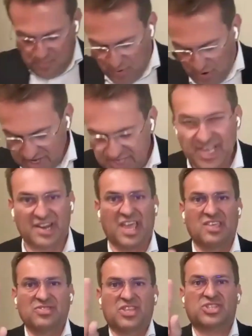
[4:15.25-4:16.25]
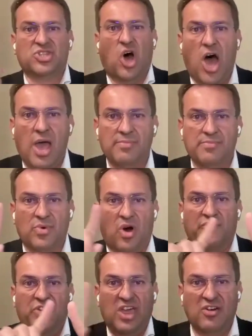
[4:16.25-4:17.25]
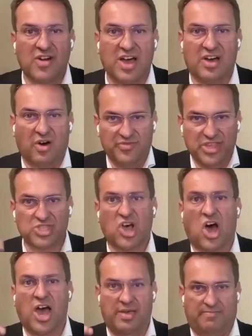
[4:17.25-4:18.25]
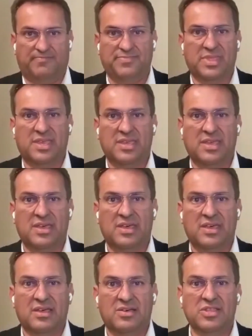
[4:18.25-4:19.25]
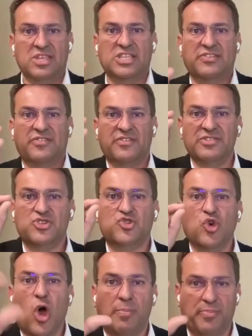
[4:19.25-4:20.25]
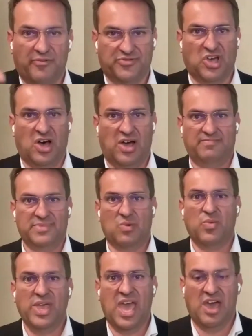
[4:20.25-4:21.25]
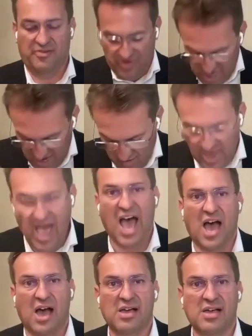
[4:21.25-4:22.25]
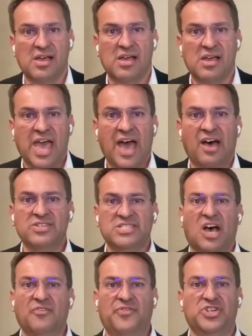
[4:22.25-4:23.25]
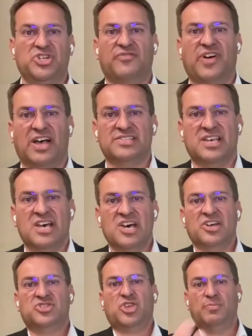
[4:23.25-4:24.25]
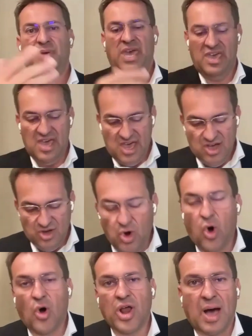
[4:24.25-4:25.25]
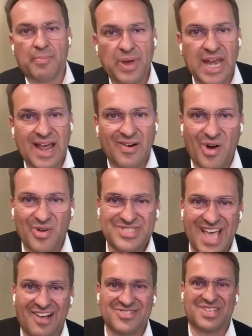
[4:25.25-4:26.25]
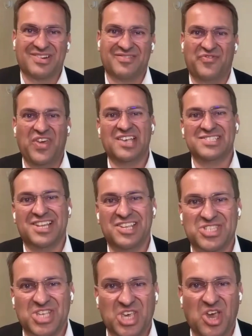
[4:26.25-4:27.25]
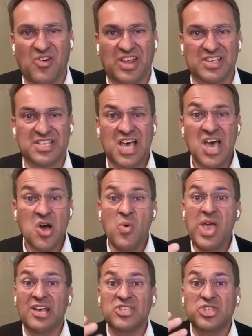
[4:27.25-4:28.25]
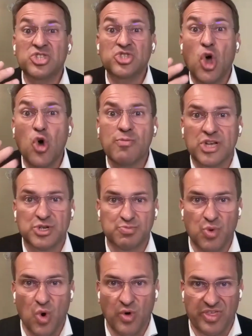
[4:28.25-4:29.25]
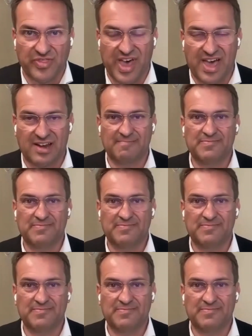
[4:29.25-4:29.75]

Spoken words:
present in this time of era of this time, this drop of time that we have. Here we are. How selfish of us to be caught up in our own doubts and fears and insecurities. We are so much more than that.